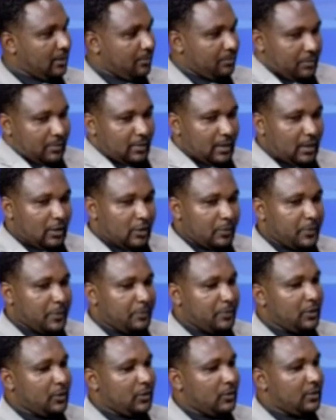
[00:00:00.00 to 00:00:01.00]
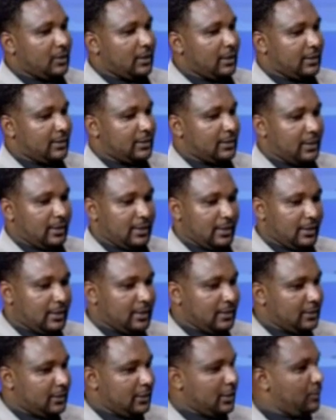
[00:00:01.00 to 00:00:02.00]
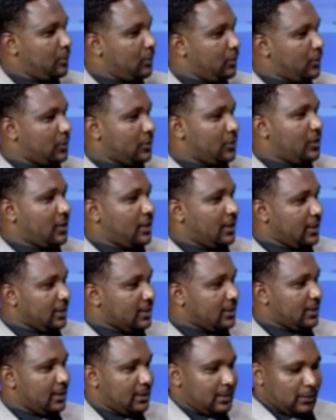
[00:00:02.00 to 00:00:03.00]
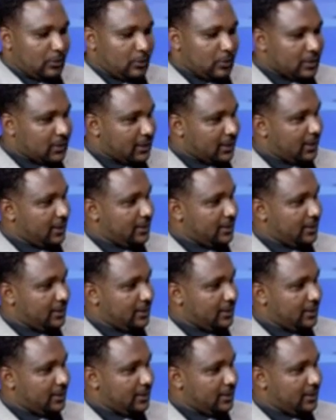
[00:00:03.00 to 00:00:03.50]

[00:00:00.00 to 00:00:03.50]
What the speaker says: well, people know that Double or Jiggy is there, they work together.